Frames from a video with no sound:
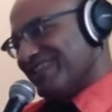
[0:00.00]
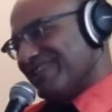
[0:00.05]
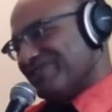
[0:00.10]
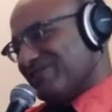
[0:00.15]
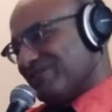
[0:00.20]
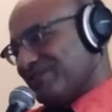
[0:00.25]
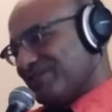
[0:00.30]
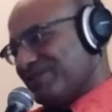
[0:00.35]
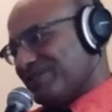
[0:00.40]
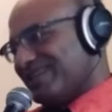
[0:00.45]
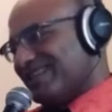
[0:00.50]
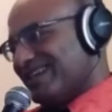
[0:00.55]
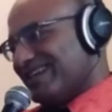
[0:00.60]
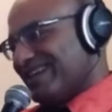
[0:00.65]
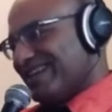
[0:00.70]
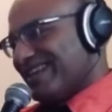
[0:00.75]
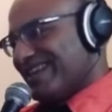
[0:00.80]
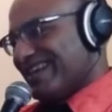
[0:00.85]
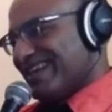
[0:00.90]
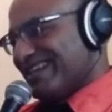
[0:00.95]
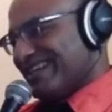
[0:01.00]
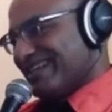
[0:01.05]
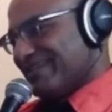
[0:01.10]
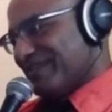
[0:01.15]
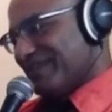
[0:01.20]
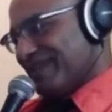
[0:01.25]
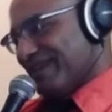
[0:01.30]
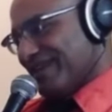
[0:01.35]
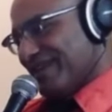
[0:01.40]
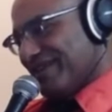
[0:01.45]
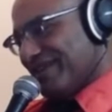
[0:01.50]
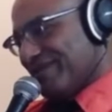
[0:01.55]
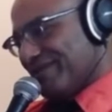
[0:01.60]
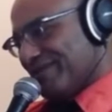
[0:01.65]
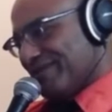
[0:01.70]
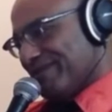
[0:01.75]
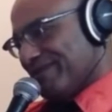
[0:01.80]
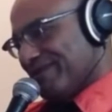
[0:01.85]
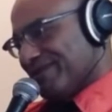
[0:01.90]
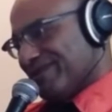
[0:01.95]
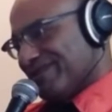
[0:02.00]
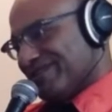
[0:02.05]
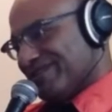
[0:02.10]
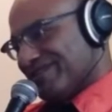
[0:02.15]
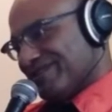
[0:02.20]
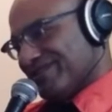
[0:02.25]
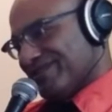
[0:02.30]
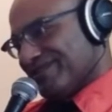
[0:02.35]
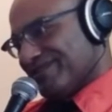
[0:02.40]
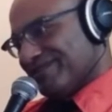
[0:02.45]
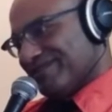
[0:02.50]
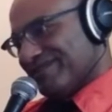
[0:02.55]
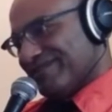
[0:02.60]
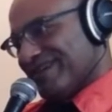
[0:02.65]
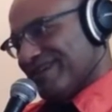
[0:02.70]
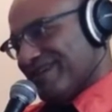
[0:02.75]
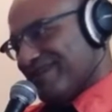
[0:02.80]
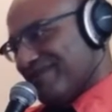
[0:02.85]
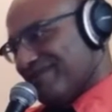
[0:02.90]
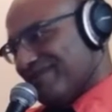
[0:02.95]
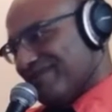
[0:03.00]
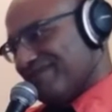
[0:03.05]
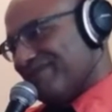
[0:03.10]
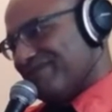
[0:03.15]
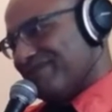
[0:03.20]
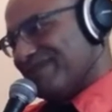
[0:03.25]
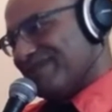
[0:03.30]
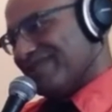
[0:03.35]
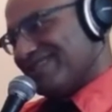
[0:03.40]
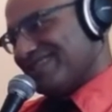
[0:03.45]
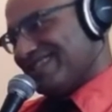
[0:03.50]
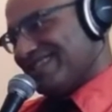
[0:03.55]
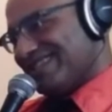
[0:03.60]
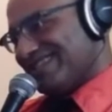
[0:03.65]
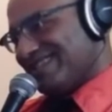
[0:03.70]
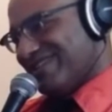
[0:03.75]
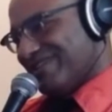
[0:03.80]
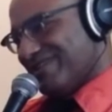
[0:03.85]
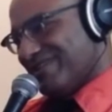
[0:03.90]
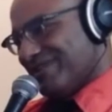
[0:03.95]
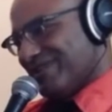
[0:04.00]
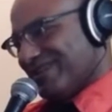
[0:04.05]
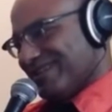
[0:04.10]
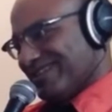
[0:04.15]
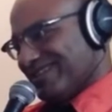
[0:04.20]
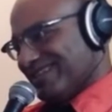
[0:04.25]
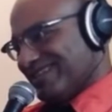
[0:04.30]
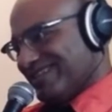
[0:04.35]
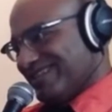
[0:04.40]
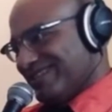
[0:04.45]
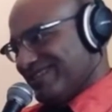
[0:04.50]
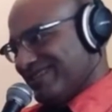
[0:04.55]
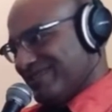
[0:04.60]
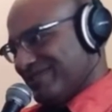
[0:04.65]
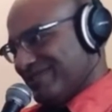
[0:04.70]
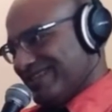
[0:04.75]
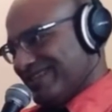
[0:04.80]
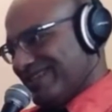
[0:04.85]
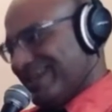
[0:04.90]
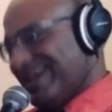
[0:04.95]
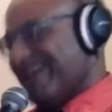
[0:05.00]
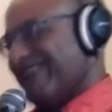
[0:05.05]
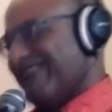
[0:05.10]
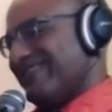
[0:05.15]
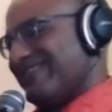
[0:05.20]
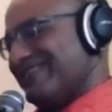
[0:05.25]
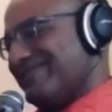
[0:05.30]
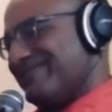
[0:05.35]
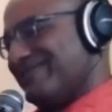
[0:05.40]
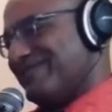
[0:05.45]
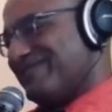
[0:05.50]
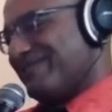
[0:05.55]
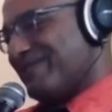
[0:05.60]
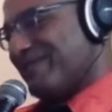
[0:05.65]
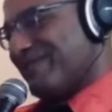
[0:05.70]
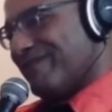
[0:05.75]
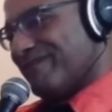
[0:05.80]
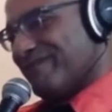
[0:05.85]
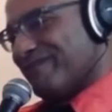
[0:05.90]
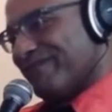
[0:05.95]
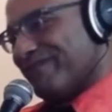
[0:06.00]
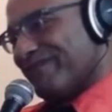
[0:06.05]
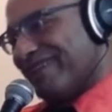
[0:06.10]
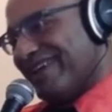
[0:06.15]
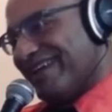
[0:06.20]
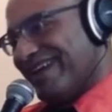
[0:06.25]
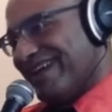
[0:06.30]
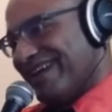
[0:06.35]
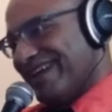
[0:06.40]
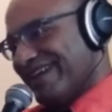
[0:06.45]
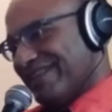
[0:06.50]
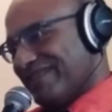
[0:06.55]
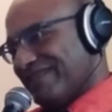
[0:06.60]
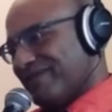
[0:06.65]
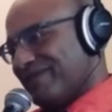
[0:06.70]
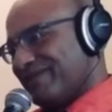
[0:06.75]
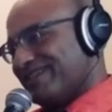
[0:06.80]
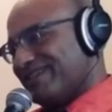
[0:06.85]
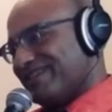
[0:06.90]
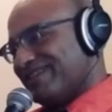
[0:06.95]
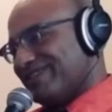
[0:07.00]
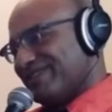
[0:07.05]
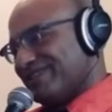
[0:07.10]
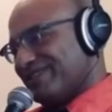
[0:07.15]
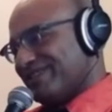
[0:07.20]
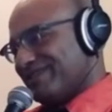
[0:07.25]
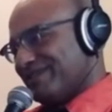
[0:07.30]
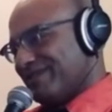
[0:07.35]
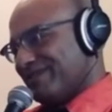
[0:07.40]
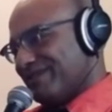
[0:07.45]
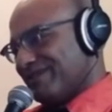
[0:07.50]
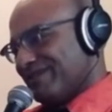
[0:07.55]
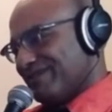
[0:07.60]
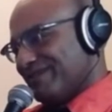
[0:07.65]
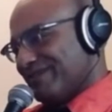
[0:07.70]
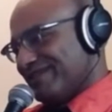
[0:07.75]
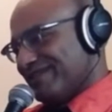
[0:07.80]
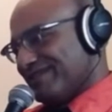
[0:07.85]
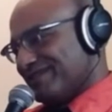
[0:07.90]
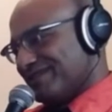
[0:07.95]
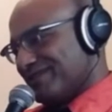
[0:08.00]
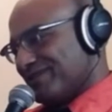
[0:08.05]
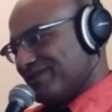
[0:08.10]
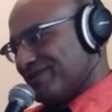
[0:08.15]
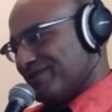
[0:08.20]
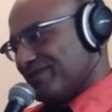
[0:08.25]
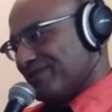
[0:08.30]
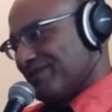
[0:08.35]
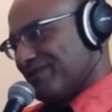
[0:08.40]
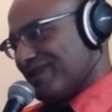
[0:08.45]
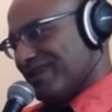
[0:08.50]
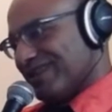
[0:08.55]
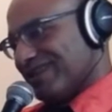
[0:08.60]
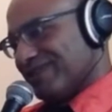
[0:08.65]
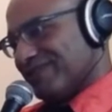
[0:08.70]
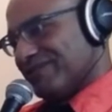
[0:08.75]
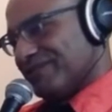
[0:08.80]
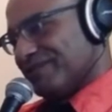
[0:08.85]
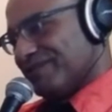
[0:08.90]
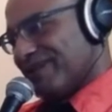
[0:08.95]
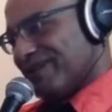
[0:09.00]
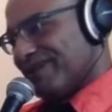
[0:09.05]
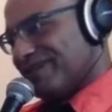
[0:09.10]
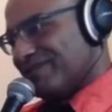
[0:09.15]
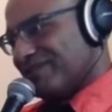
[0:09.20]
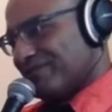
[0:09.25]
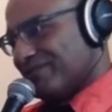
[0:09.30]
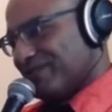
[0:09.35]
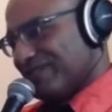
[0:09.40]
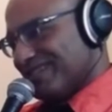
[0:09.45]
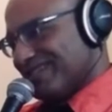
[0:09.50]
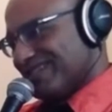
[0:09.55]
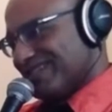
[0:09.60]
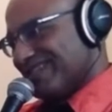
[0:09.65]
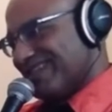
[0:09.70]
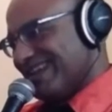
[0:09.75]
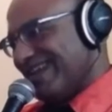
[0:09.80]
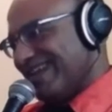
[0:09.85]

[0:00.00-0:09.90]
Luke didn't like the idea of kicking 3PO and R2 out, but he didn't know what else he could do how to deal with the problem. The bartender didn't appear to be the sort who would readily respond to reason,